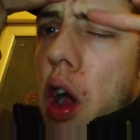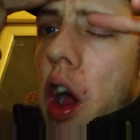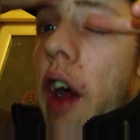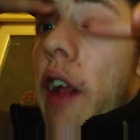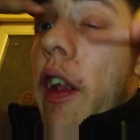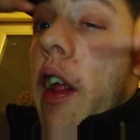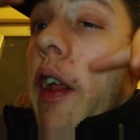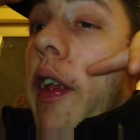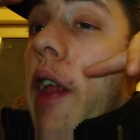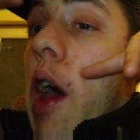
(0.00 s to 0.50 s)

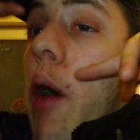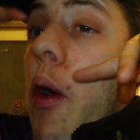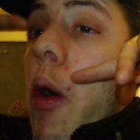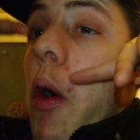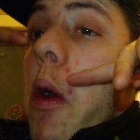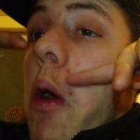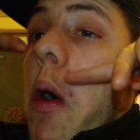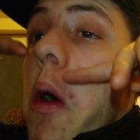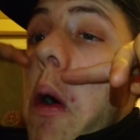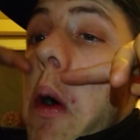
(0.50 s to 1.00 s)
And then that
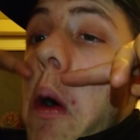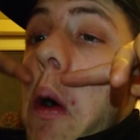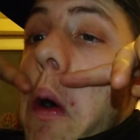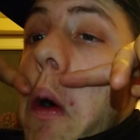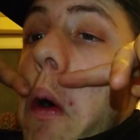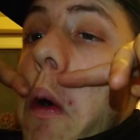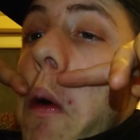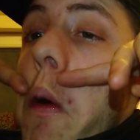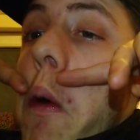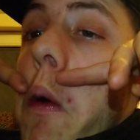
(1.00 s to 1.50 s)
one.
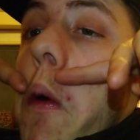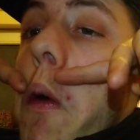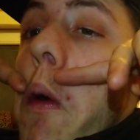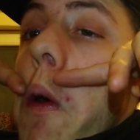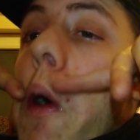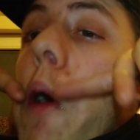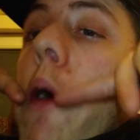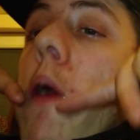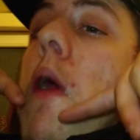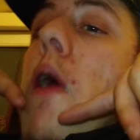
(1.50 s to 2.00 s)

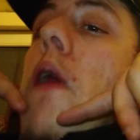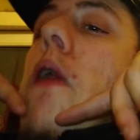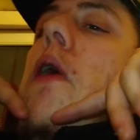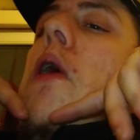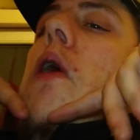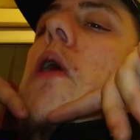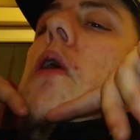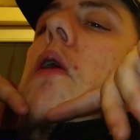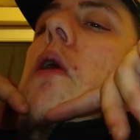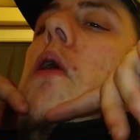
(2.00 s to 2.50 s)
And then
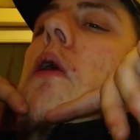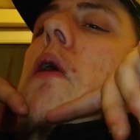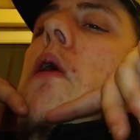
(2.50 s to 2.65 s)
these.